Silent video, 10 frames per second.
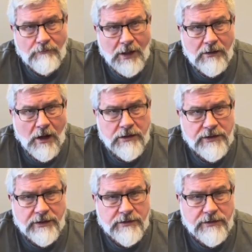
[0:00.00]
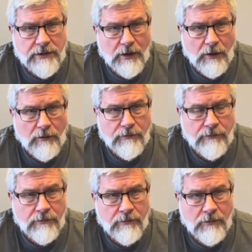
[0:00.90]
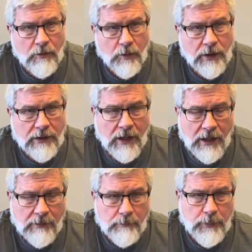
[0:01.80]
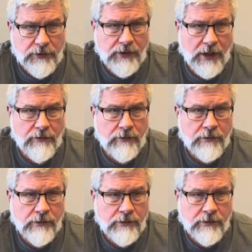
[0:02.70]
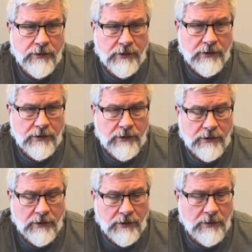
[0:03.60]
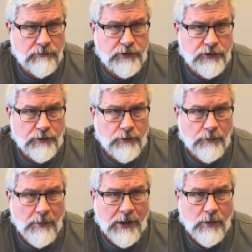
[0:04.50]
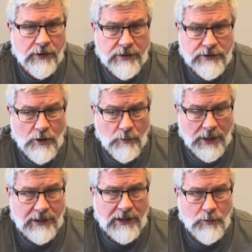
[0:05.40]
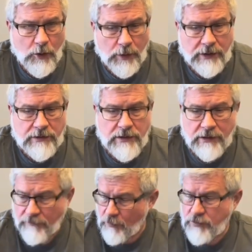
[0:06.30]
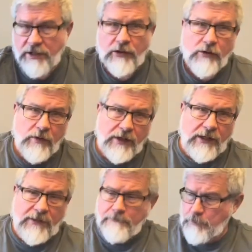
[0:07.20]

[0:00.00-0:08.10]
contents of what I put together to make one of these homemade MREs. And the first thing you're going to need